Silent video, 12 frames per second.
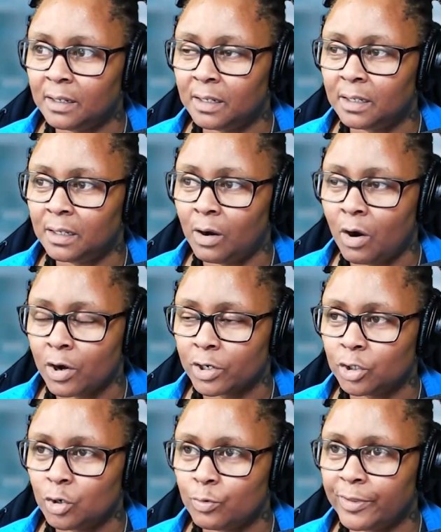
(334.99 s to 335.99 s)
an
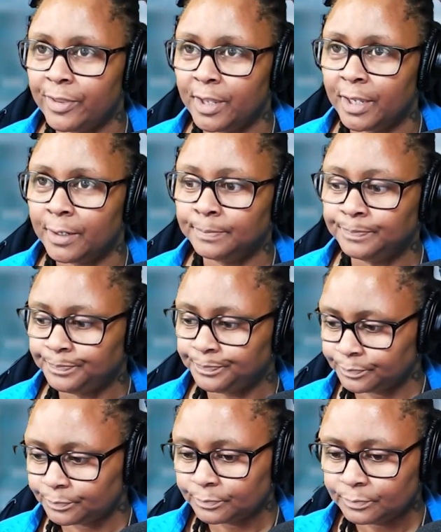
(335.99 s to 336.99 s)
article with them,
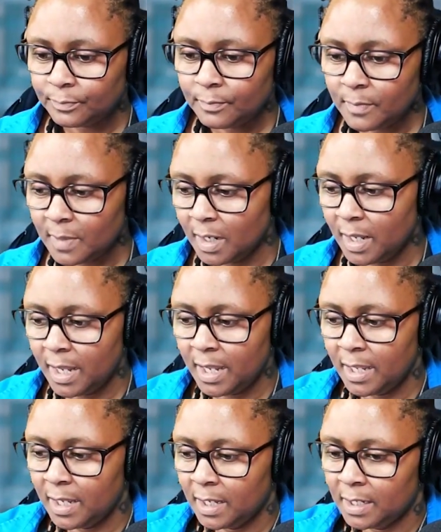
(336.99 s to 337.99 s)

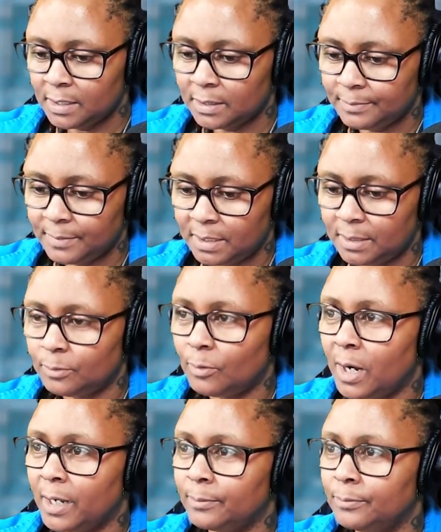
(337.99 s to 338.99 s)
and let me